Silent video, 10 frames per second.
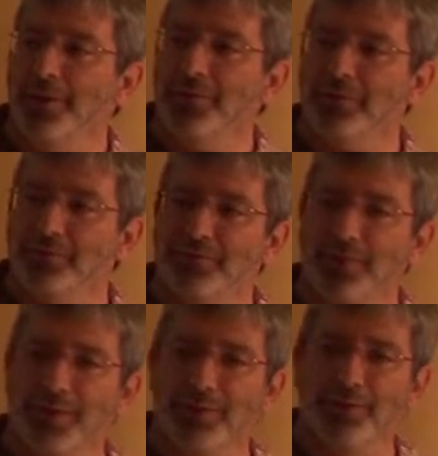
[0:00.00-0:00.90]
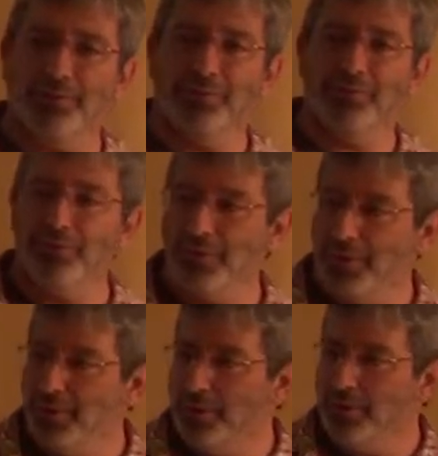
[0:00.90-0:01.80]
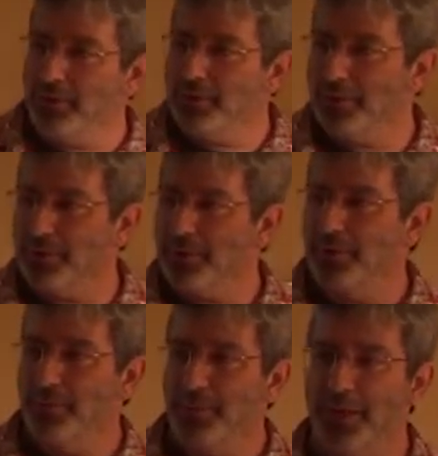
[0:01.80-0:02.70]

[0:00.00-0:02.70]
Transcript: that says, here,